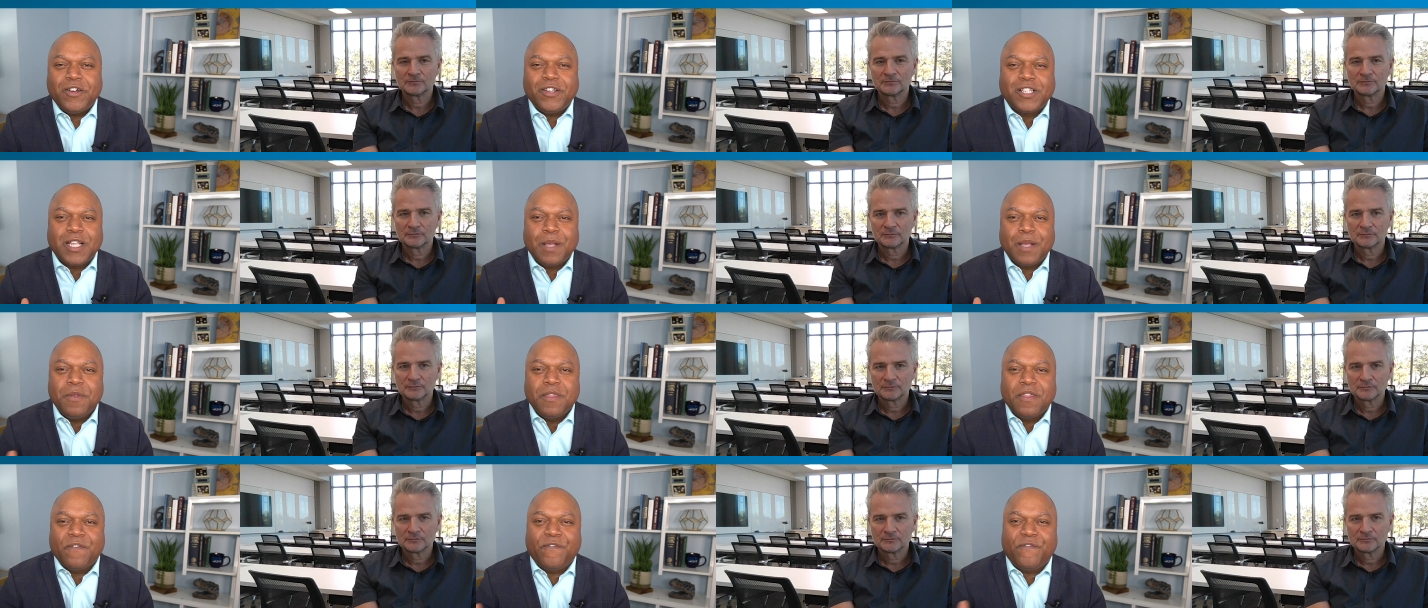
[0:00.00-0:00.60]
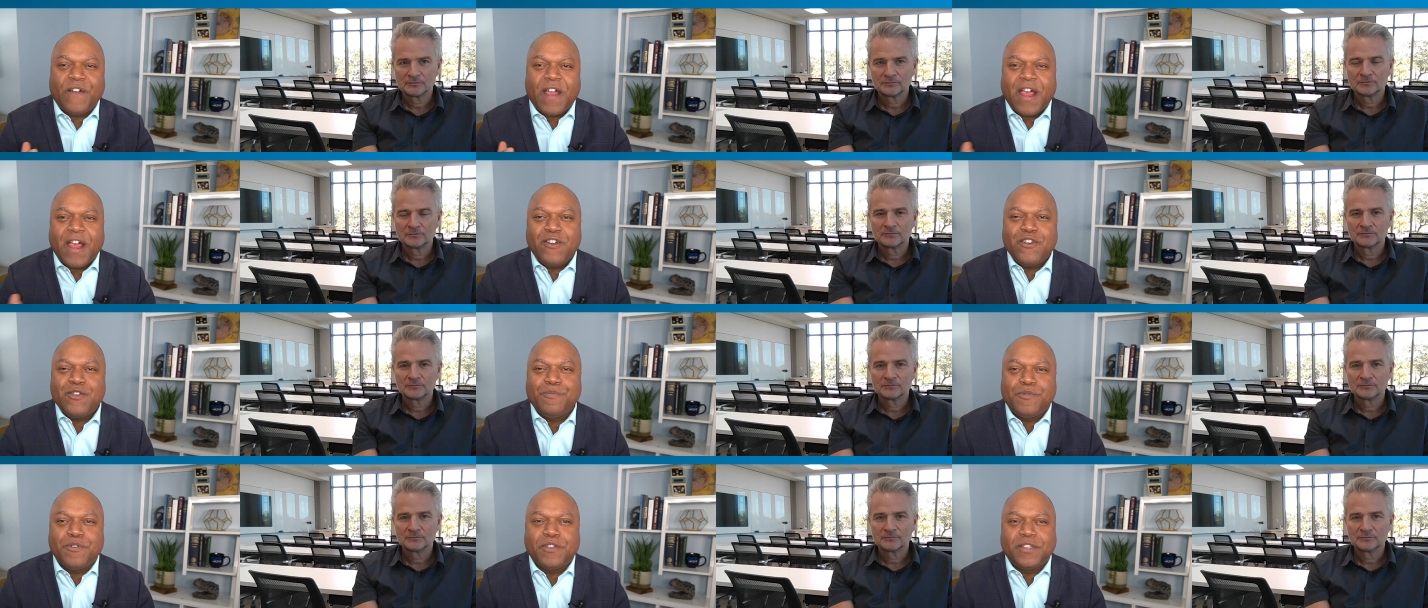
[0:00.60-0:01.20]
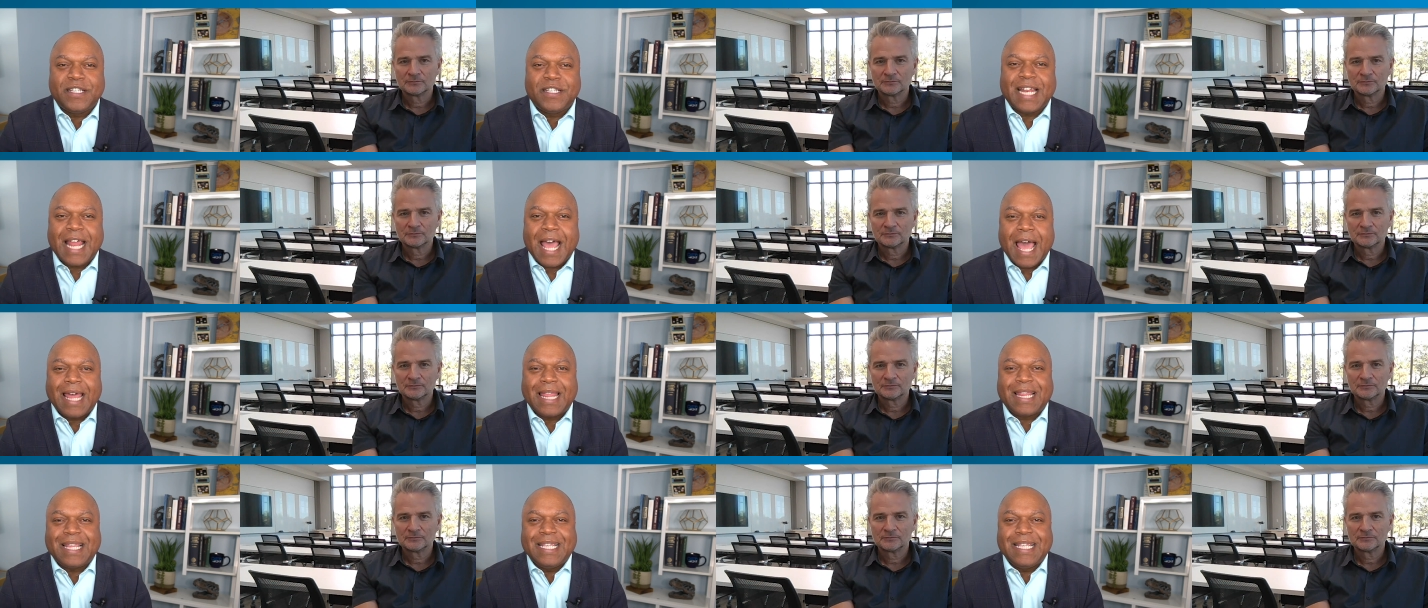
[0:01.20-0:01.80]
Speaker 1: are some of the variables that
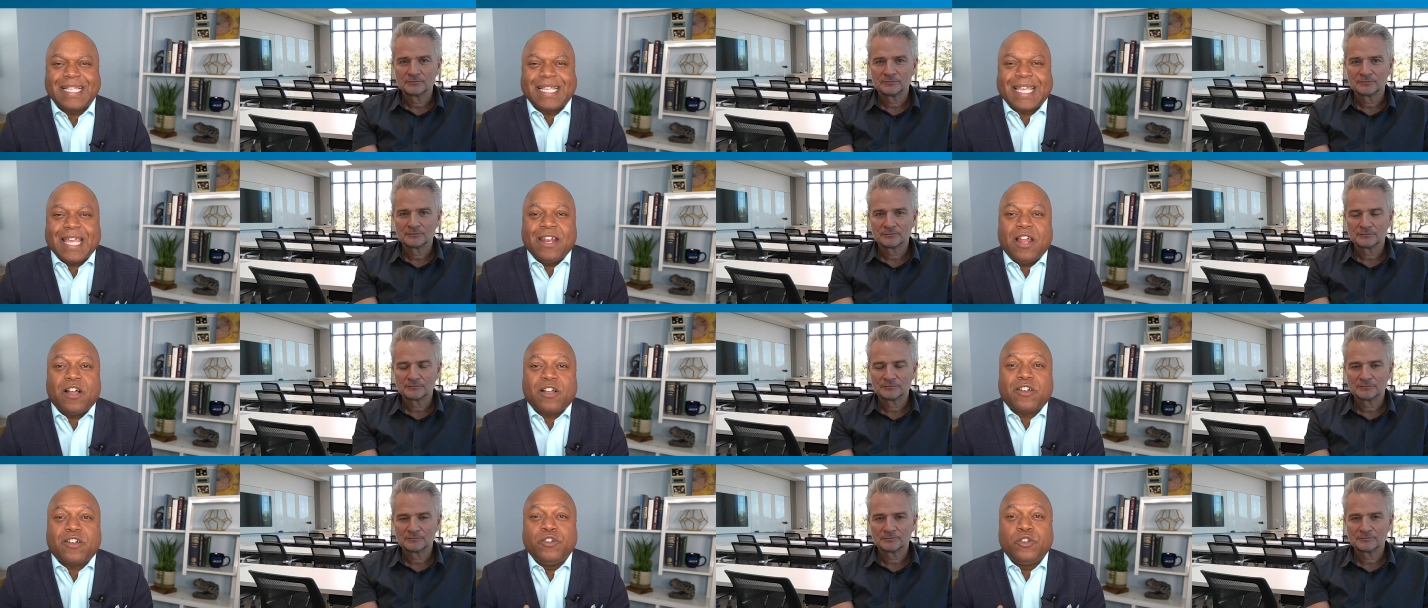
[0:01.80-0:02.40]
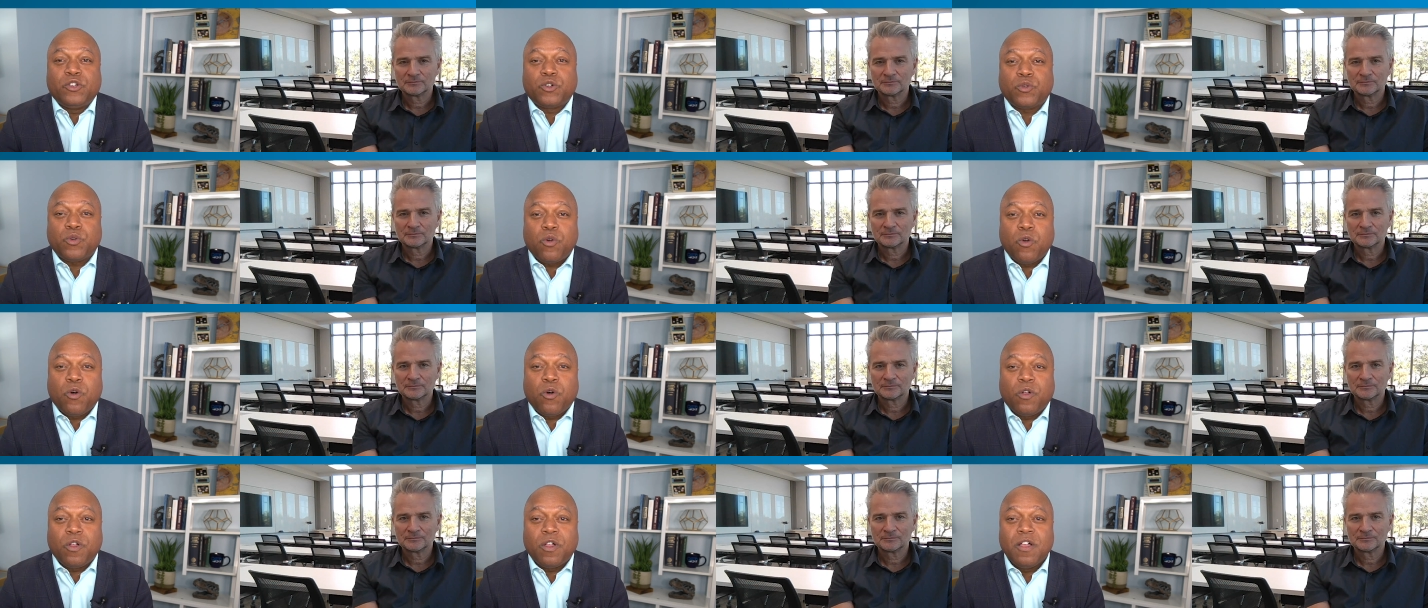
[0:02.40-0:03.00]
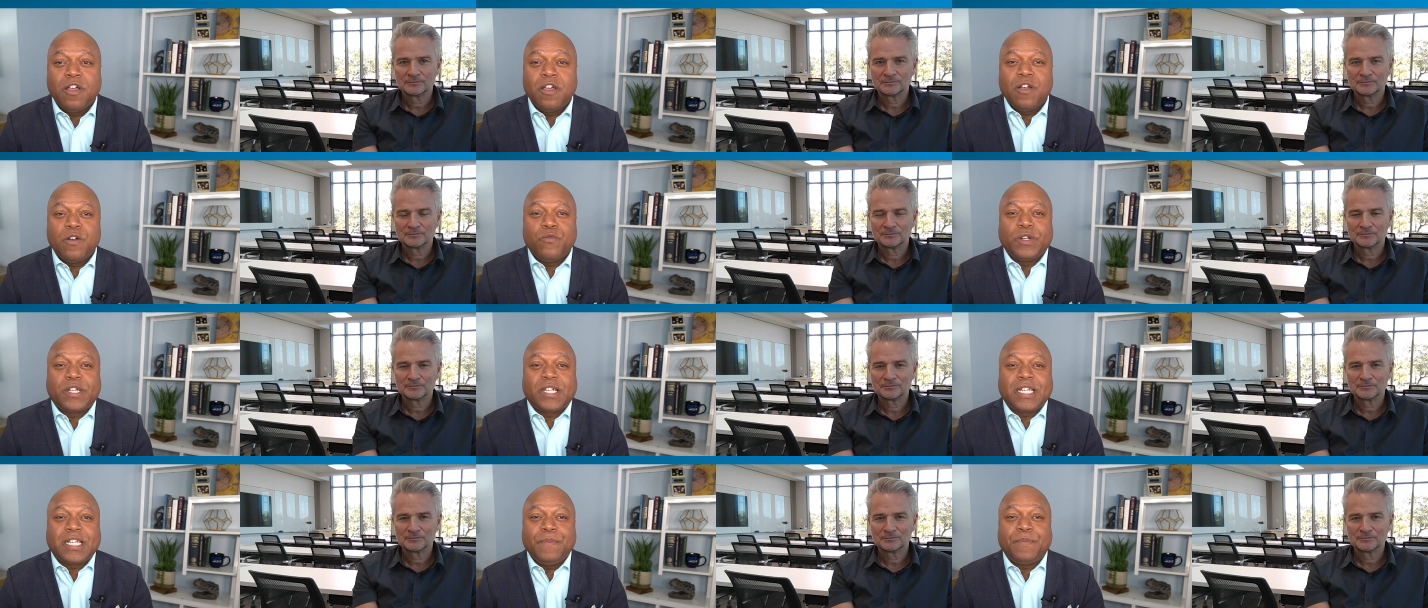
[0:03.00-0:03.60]
athletes cannot control
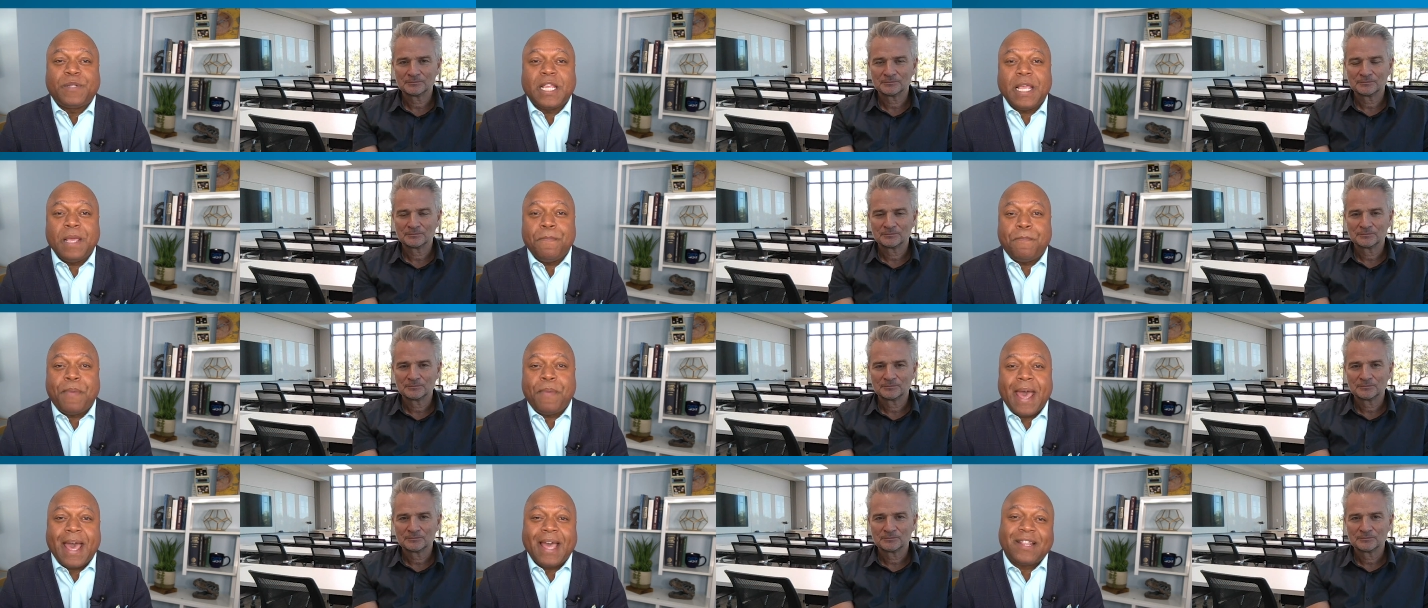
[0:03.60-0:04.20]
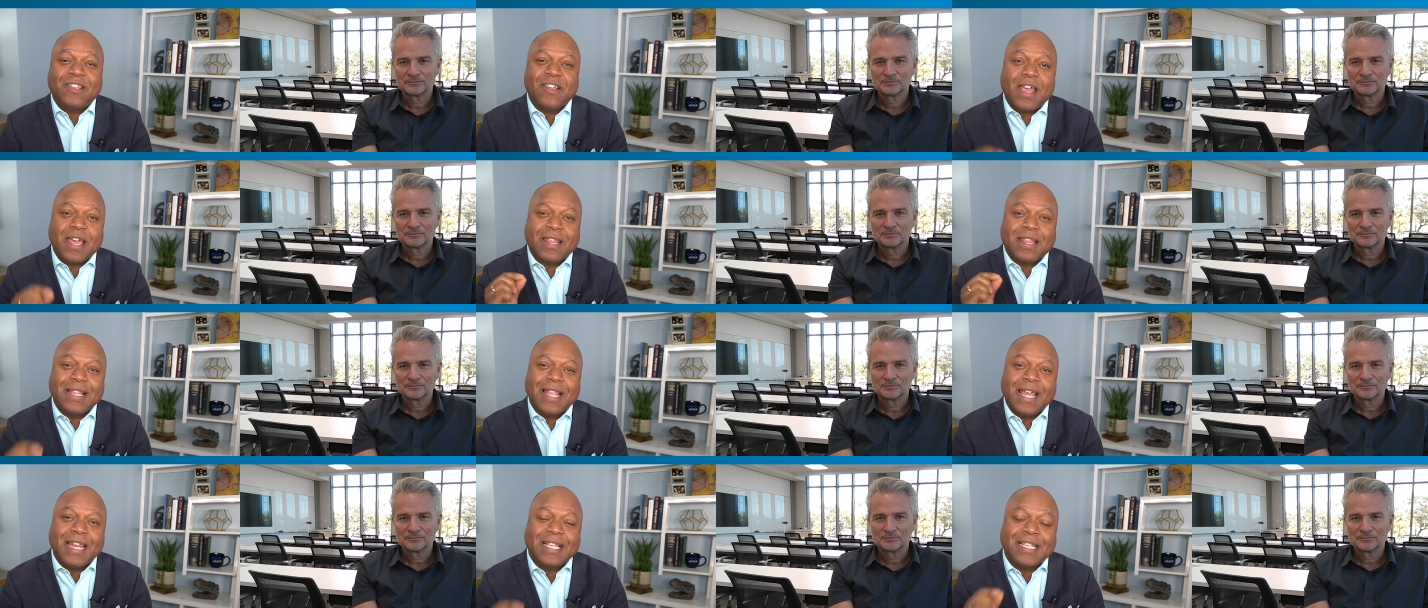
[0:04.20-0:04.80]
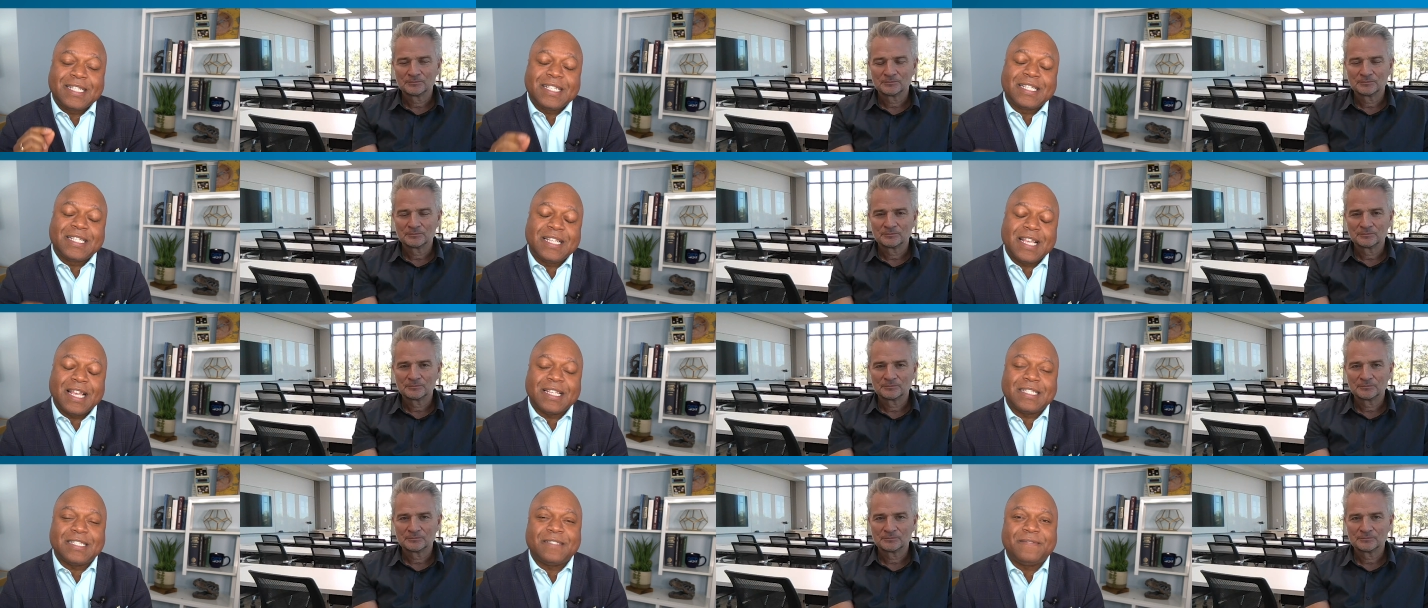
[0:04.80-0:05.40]
which seem to impact their athletic
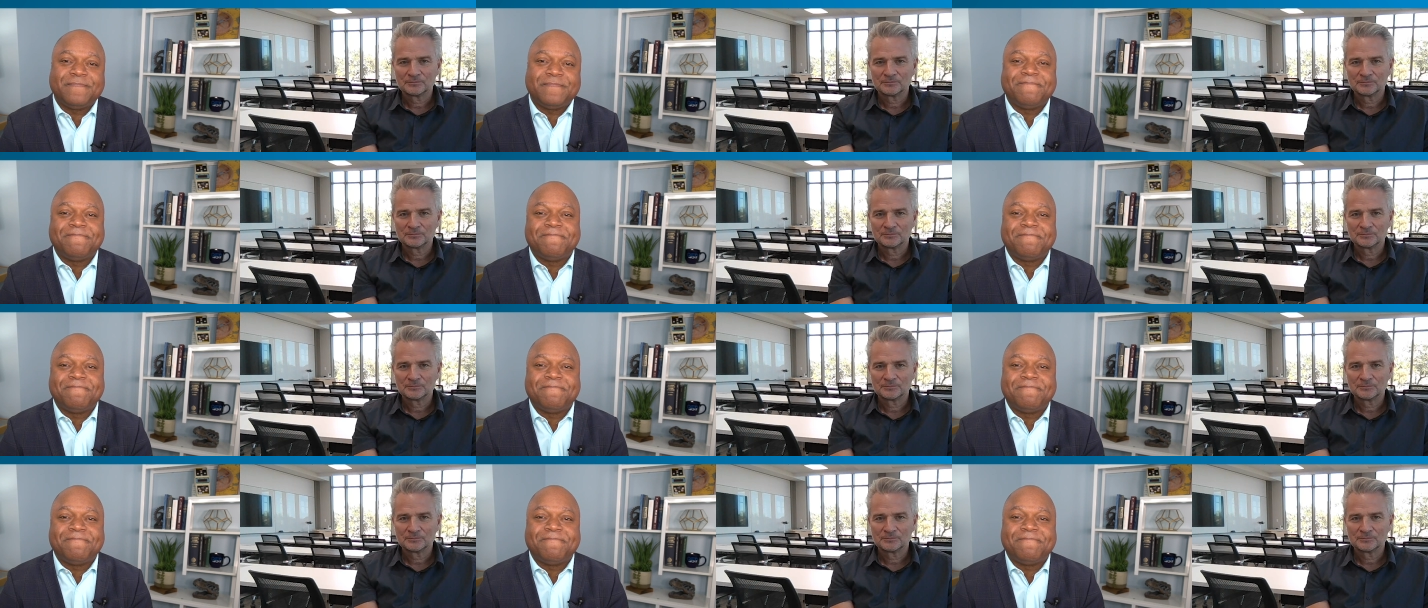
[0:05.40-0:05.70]
success?